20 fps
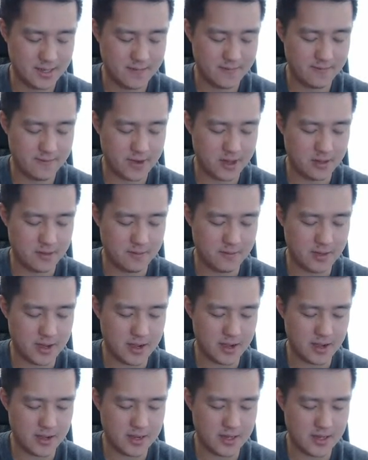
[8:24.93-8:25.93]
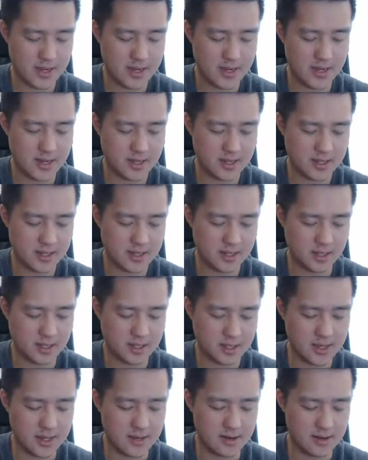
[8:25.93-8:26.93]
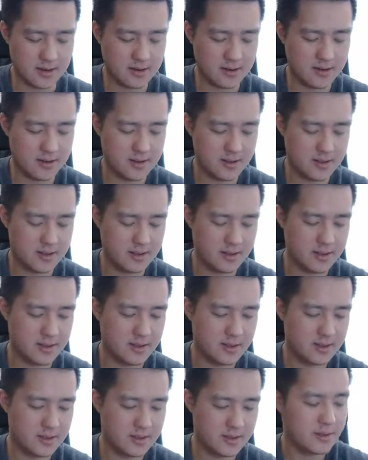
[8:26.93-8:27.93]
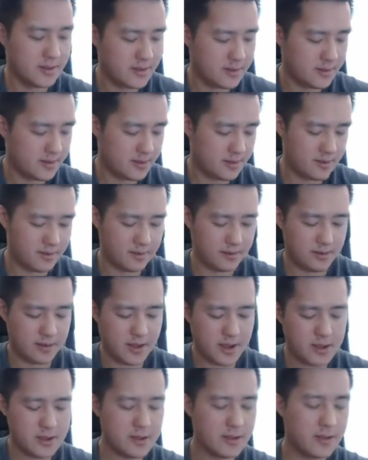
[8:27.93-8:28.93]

followed by a Detonate the Deleter. Okay.